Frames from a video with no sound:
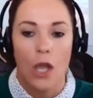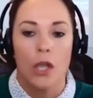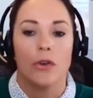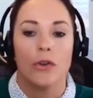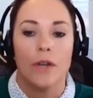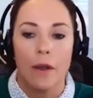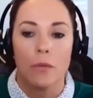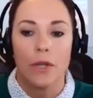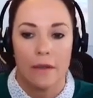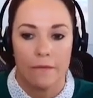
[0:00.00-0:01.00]
Your
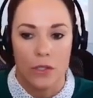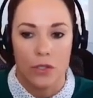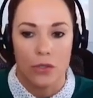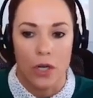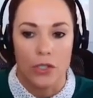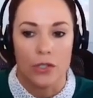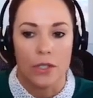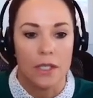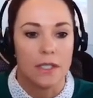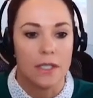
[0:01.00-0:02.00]
network infrastructure
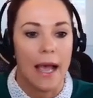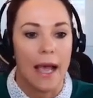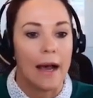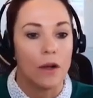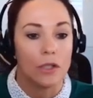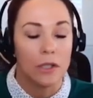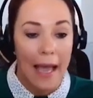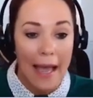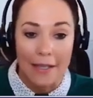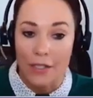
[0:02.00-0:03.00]
needs to
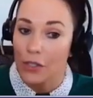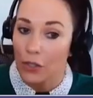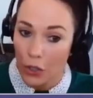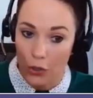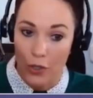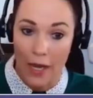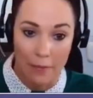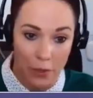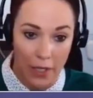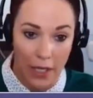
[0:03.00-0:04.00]
outlast current
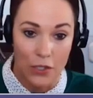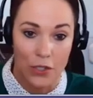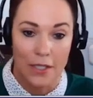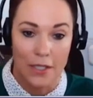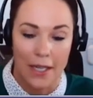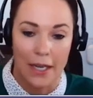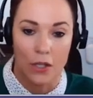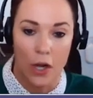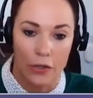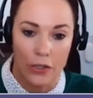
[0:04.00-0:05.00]
applications and
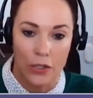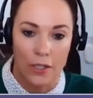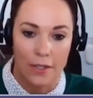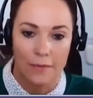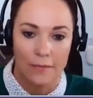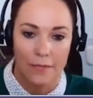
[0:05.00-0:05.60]
technologies.